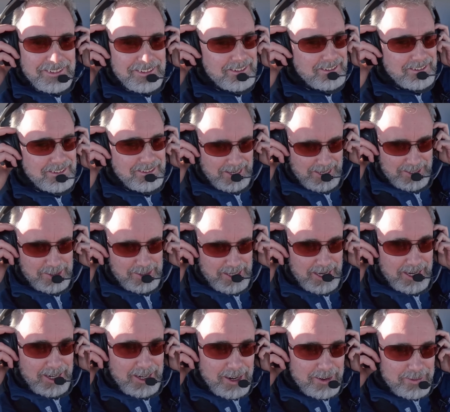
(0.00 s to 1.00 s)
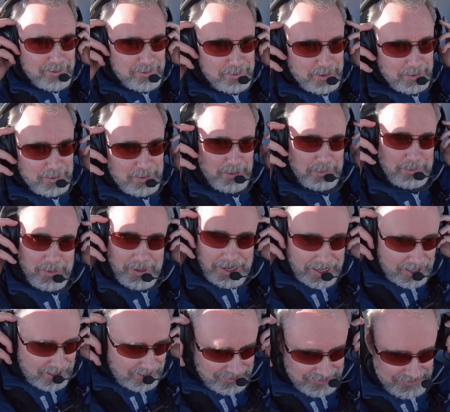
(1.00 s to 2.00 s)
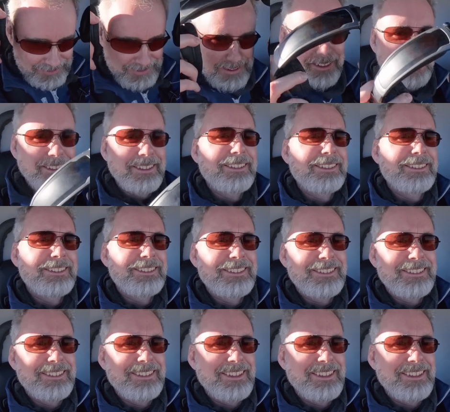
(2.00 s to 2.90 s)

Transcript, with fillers: That's takeoff. takeoff power.